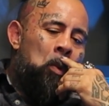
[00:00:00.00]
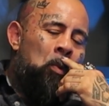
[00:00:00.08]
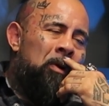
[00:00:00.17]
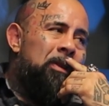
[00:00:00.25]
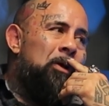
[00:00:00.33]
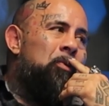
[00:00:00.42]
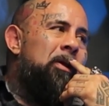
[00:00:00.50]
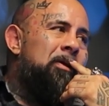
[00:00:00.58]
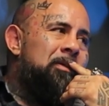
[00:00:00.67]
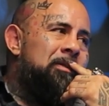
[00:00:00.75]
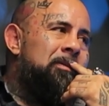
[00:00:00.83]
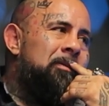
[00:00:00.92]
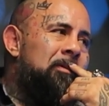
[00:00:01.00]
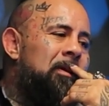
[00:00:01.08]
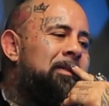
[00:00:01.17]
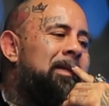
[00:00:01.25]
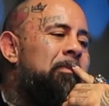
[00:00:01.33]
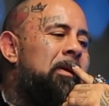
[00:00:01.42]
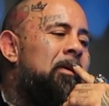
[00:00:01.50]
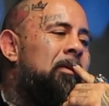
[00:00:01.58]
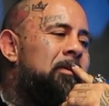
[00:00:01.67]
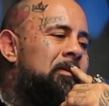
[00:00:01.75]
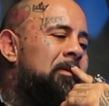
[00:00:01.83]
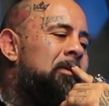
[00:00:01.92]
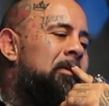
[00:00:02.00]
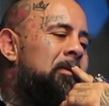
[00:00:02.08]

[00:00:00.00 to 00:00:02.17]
one of the greeters looks at me and he goes,